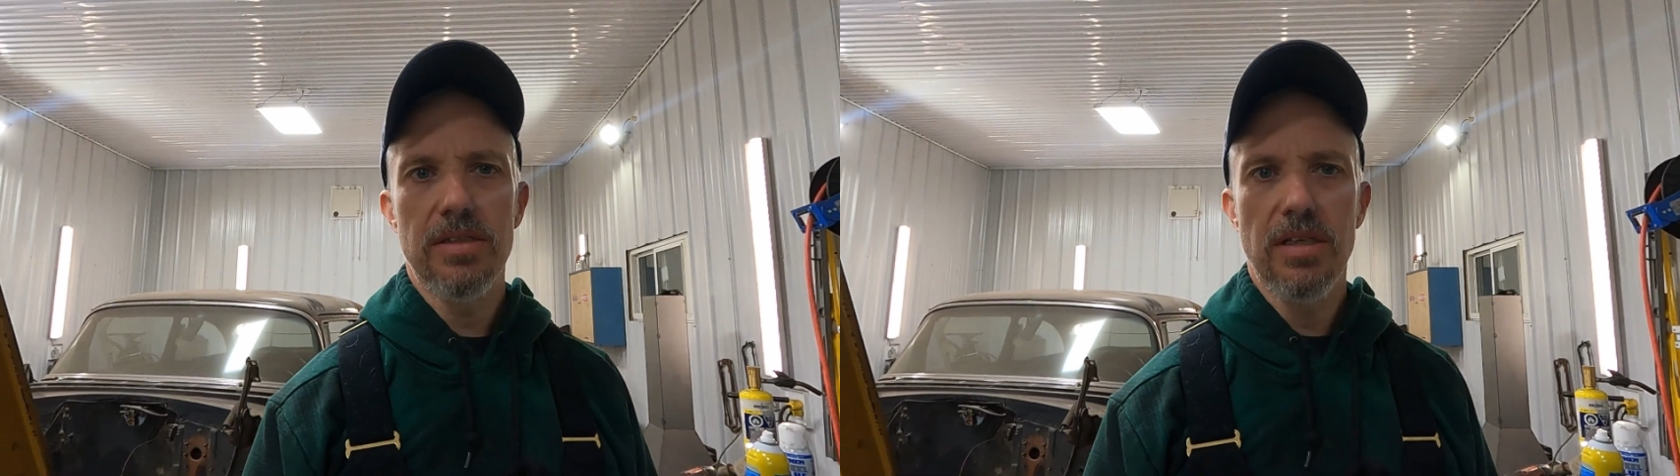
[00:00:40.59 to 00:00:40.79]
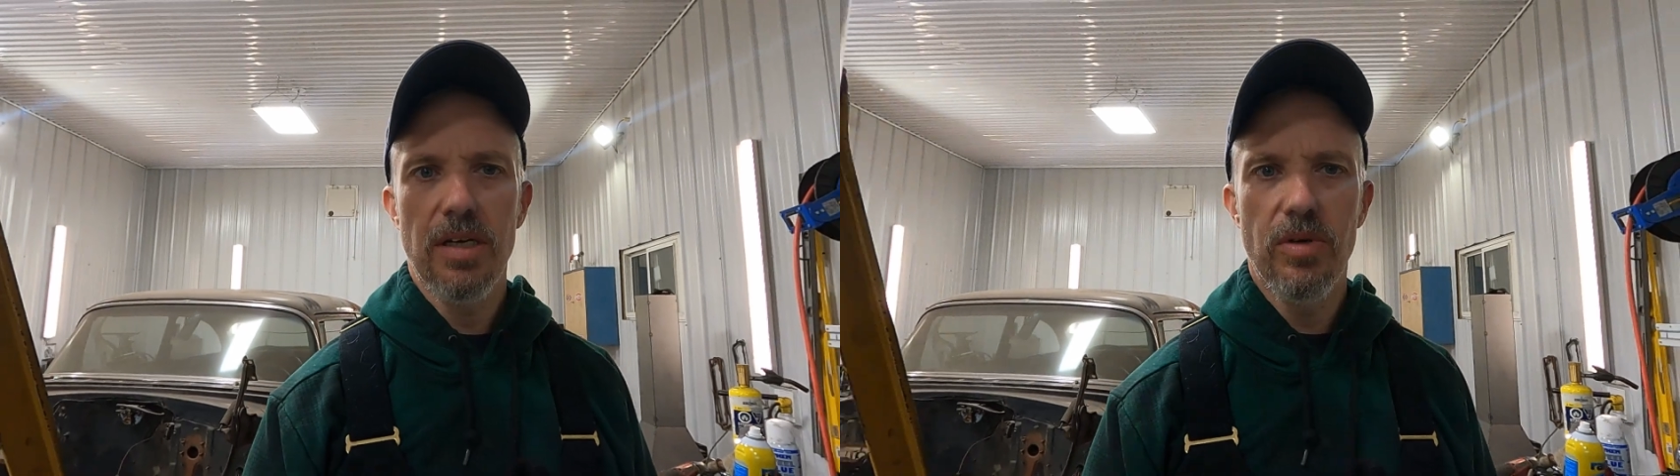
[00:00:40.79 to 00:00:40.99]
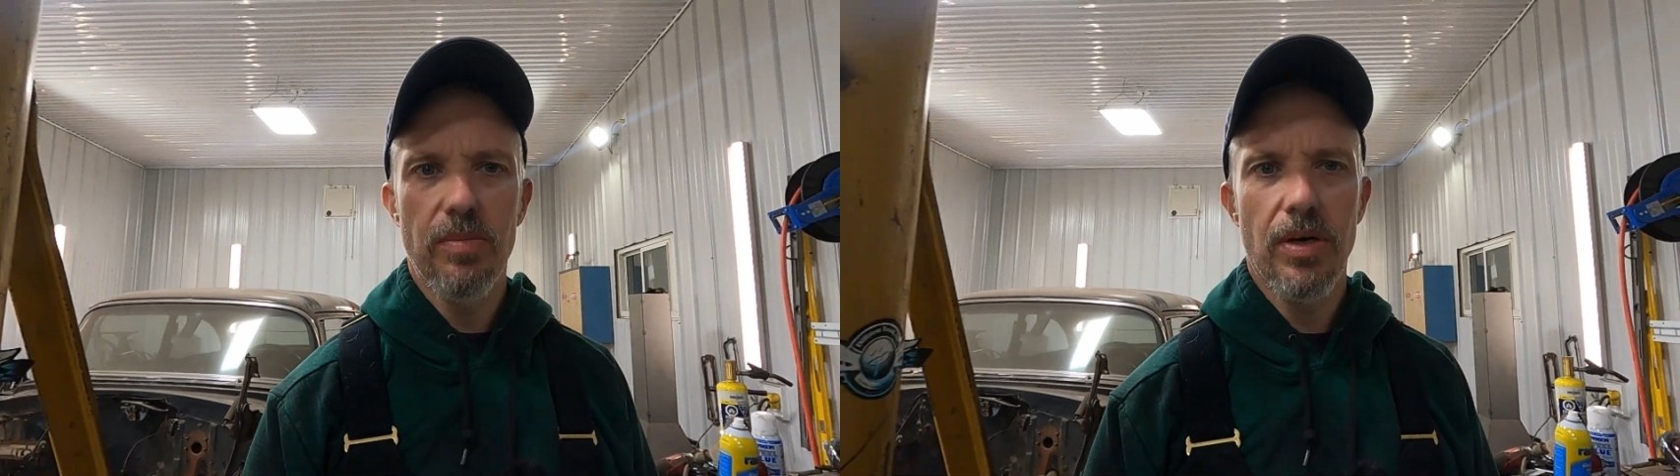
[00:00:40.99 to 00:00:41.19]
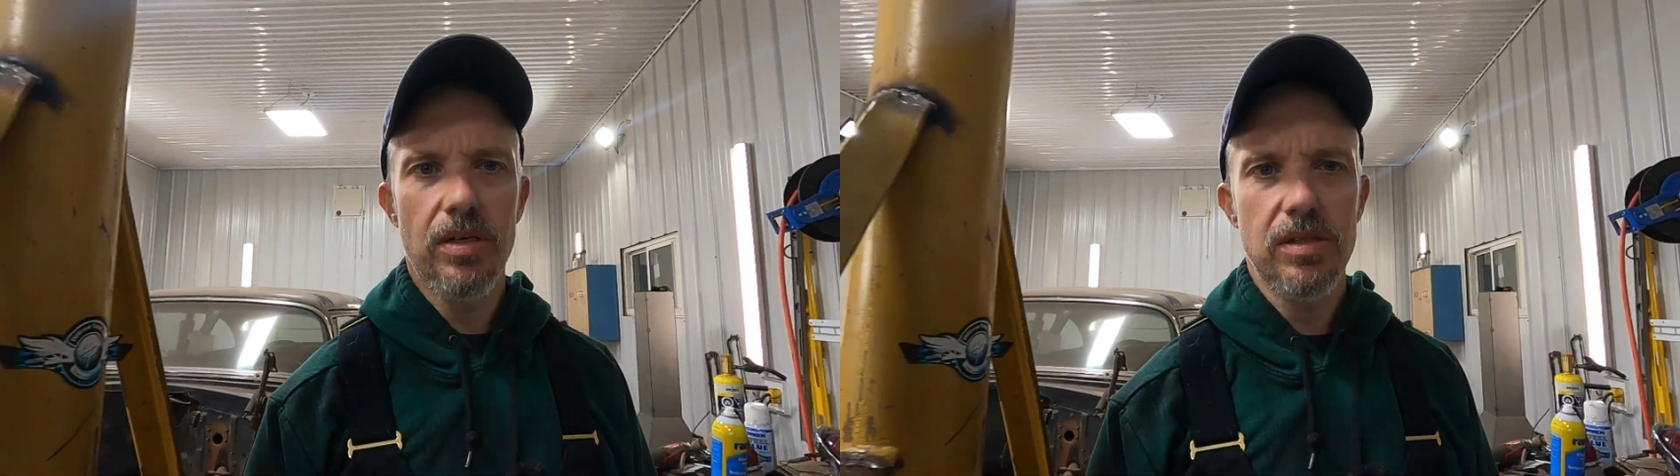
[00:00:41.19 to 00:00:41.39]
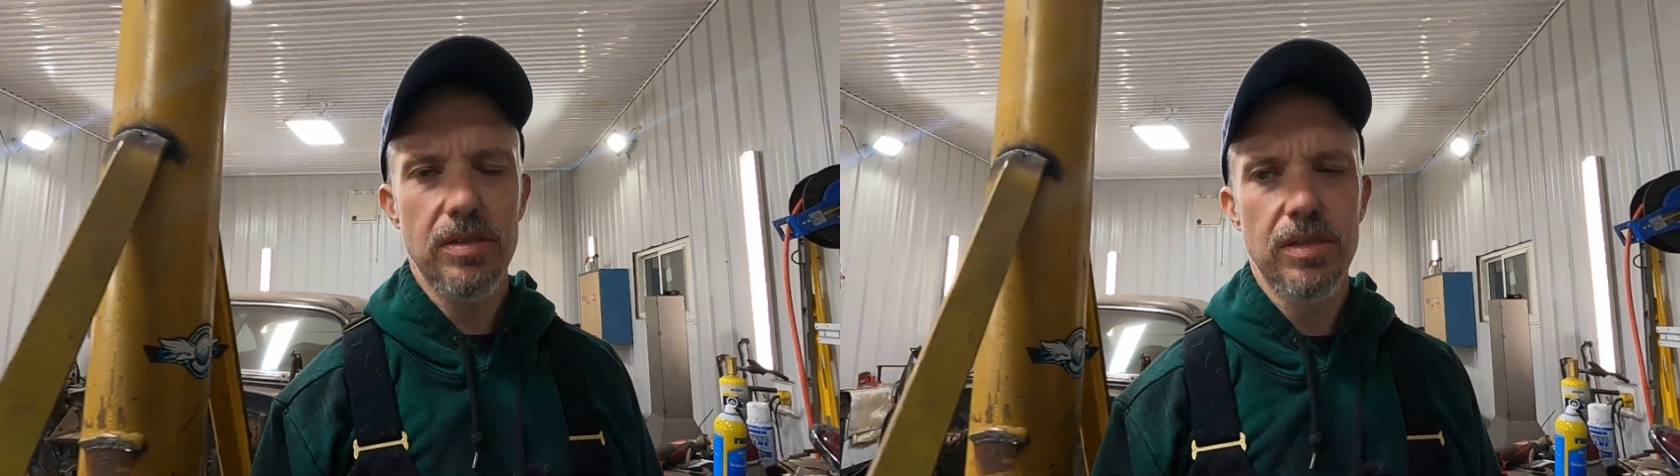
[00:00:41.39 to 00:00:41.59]
decide what
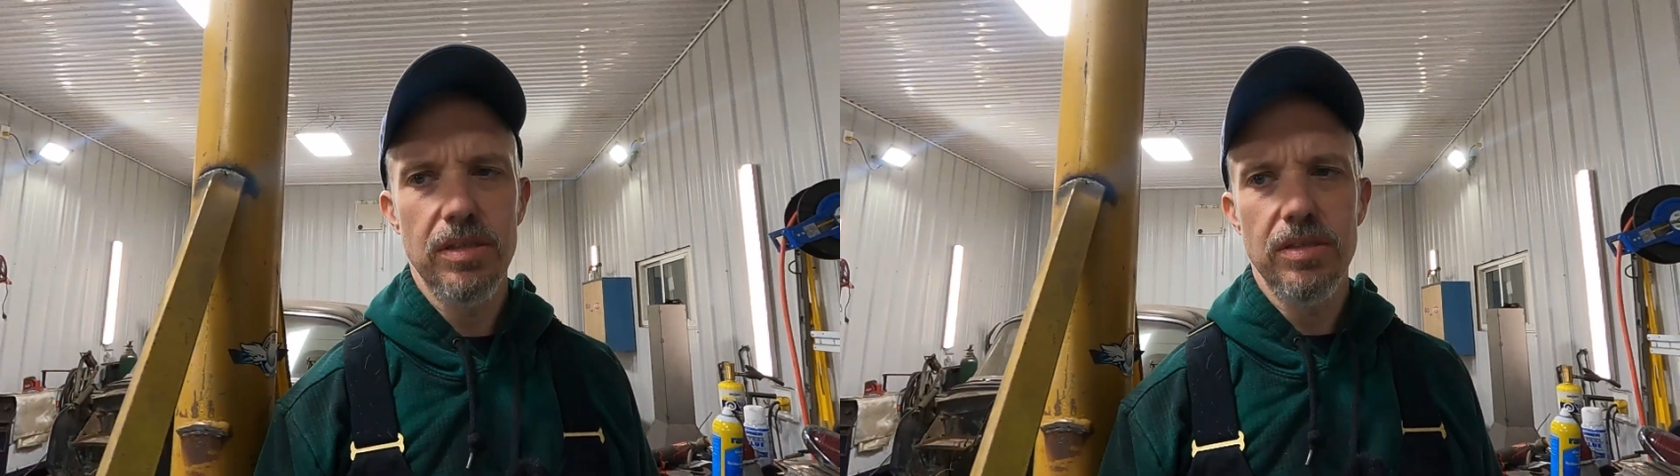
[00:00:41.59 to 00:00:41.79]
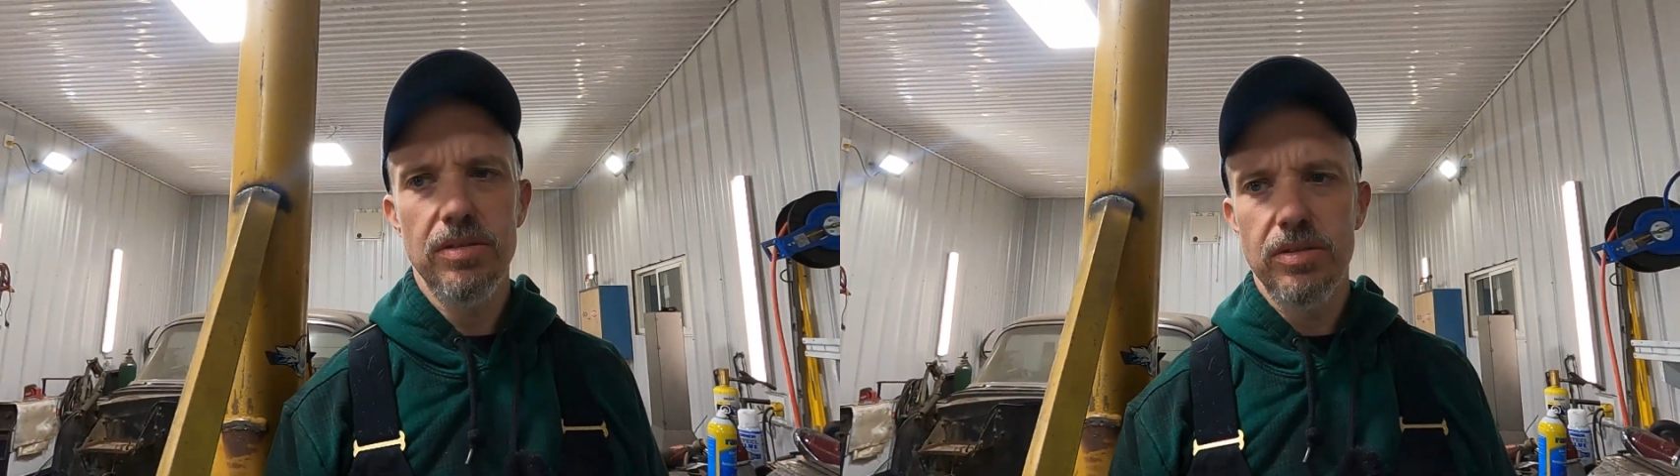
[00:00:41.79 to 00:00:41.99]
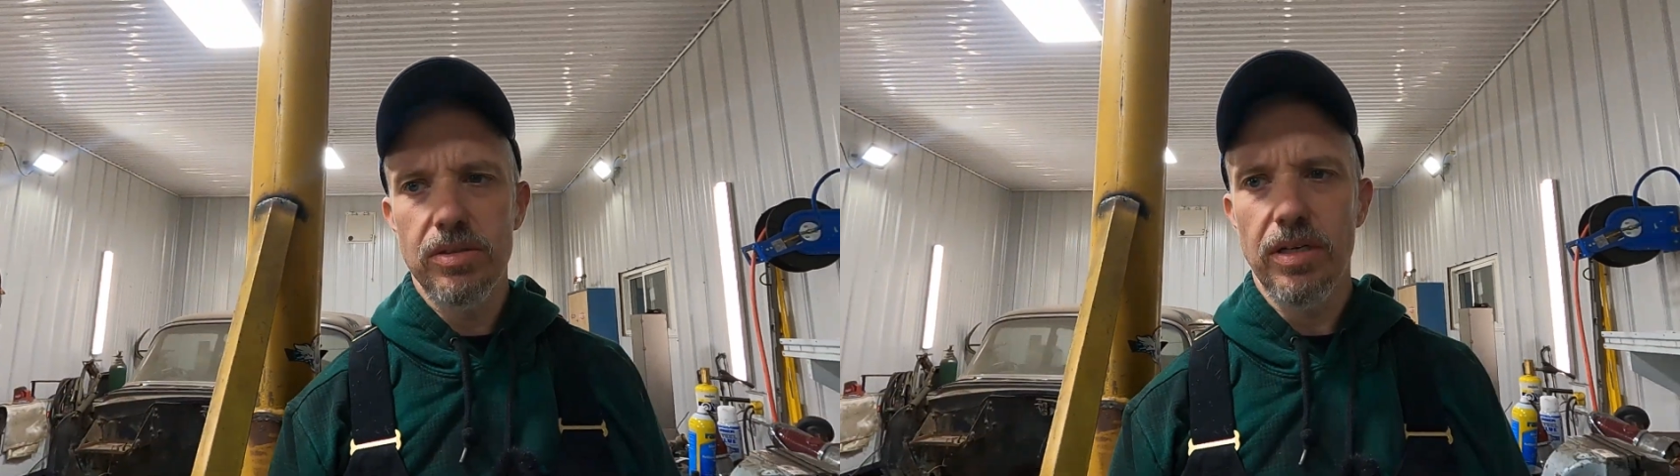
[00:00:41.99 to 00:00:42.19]
parts I'm going to use,